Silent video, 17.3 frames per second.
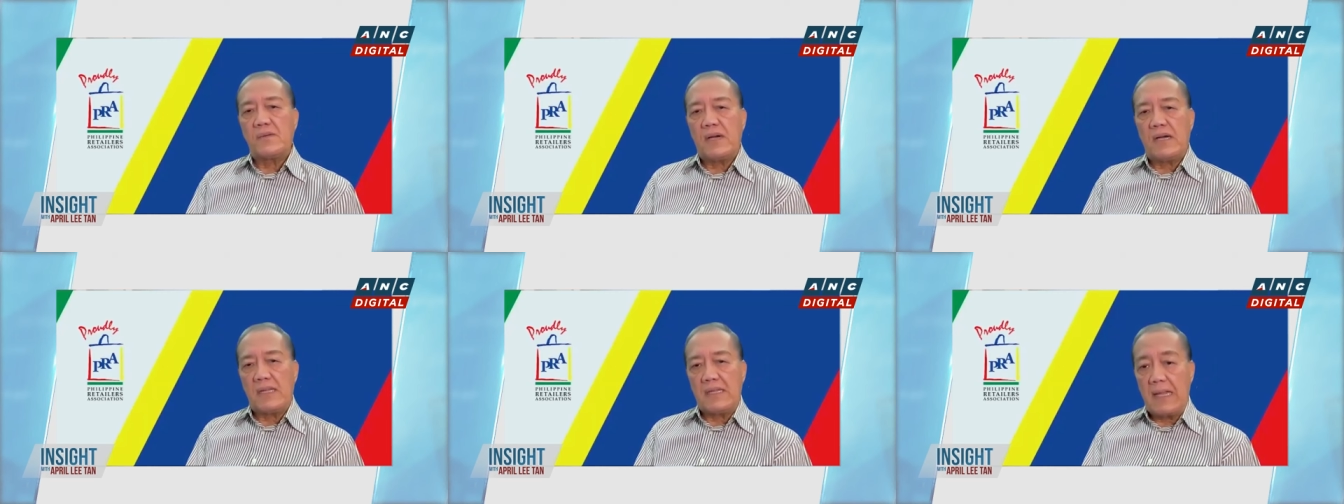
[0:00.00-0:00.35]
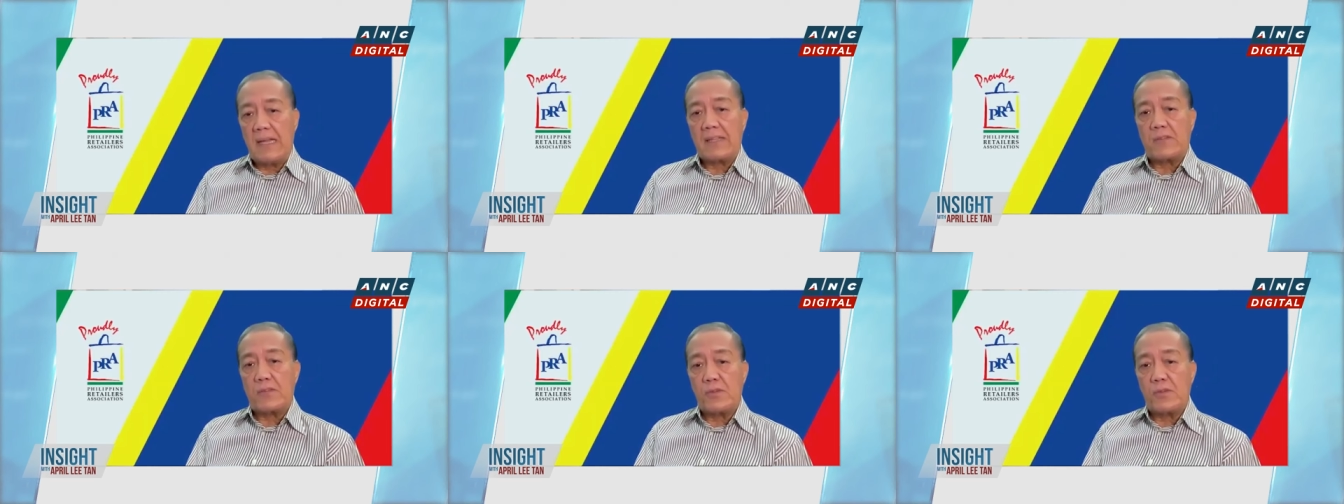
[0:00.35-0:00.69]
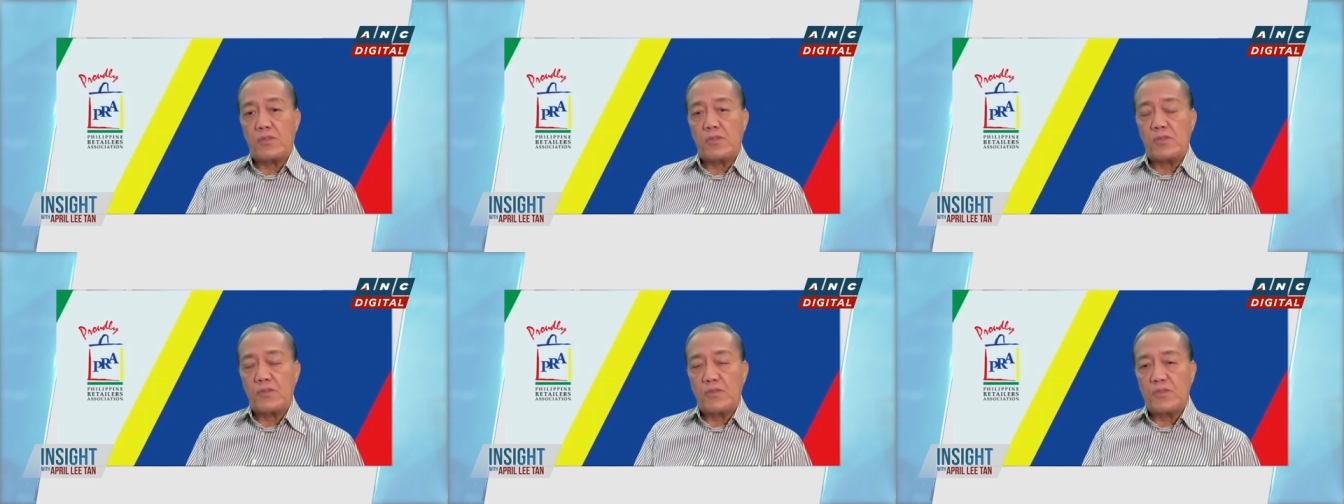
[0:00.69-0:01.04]
I'd like to
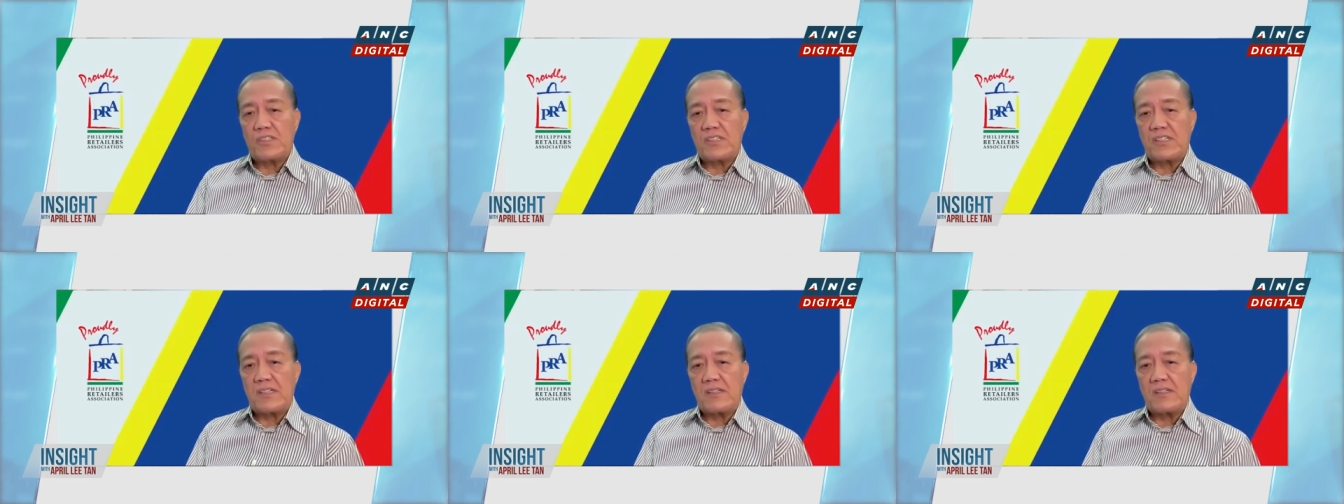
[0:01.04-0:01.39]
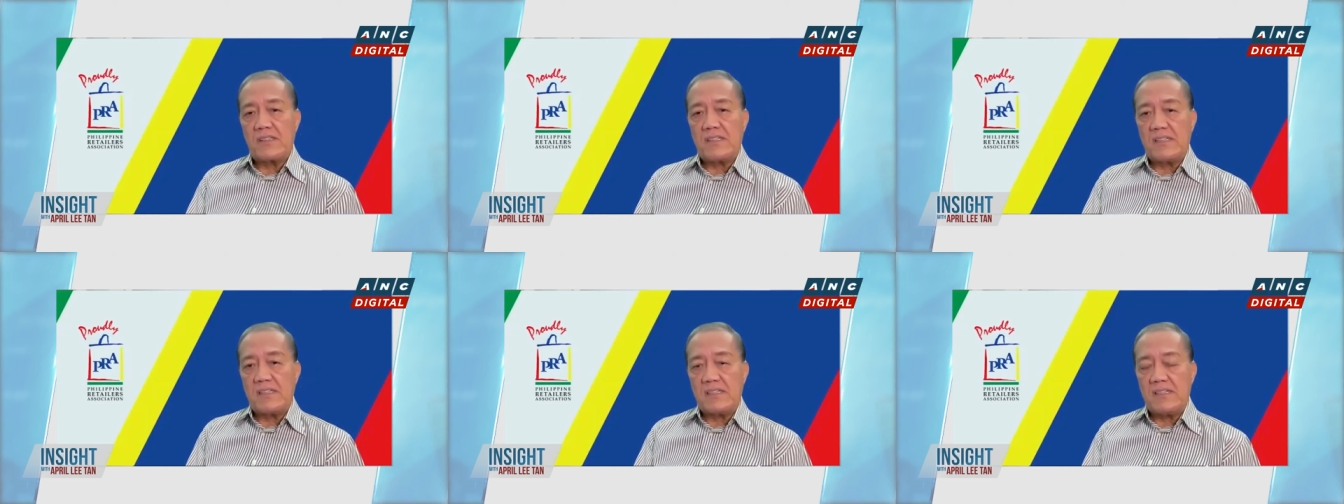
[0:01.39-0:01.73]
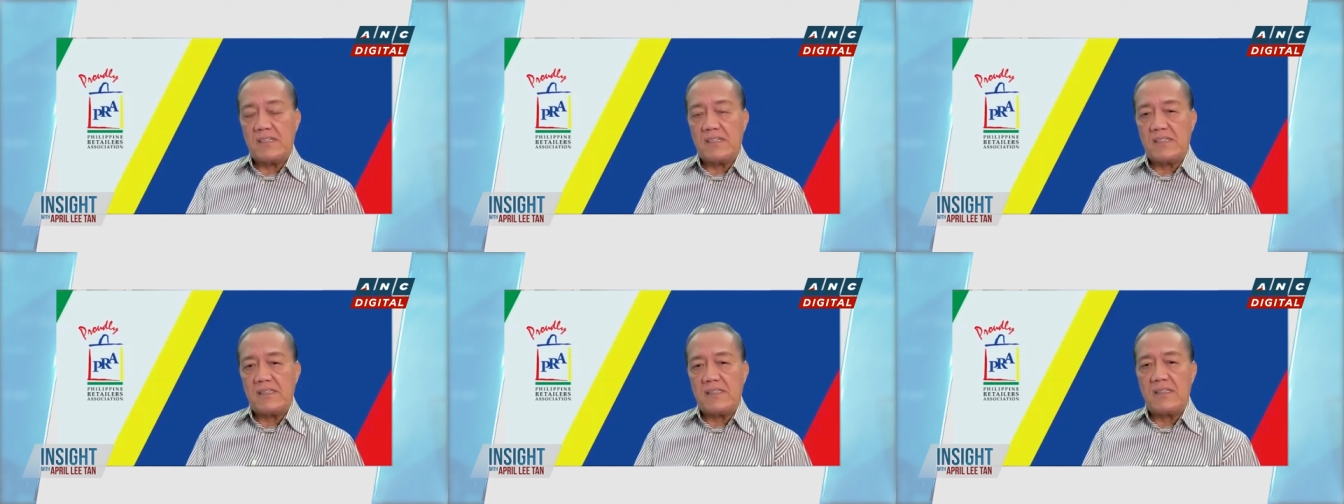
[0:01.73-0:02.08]
introduce here
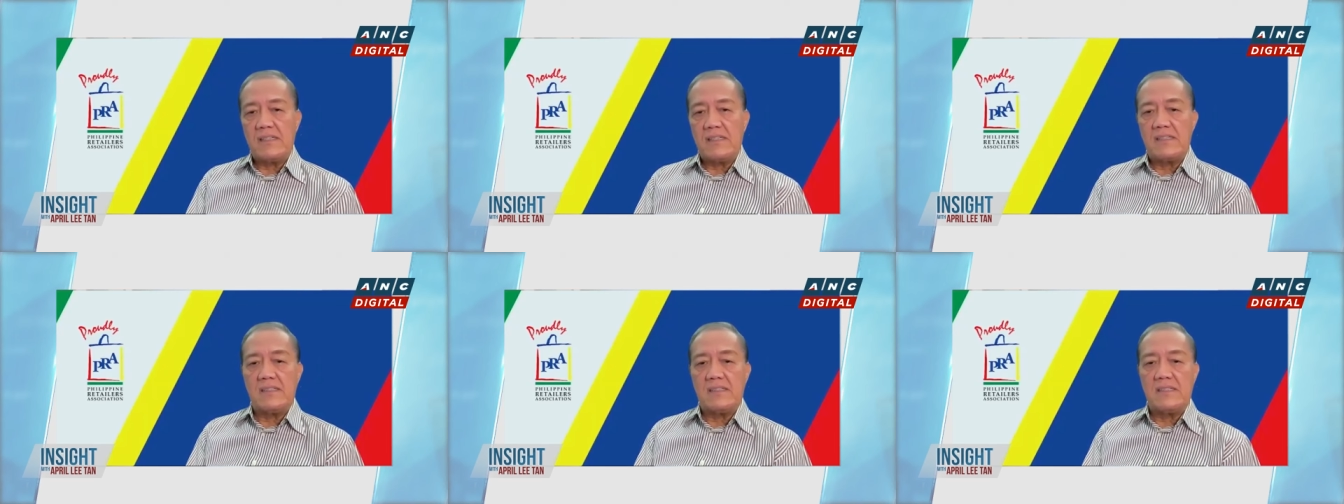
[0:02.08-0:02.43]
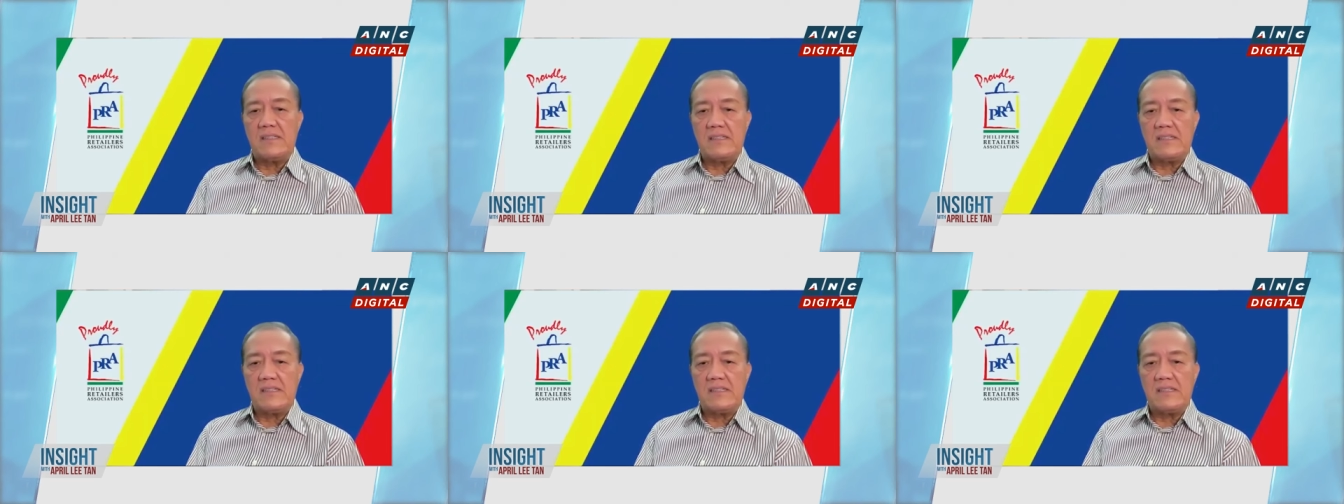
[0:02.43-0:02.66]
the the, the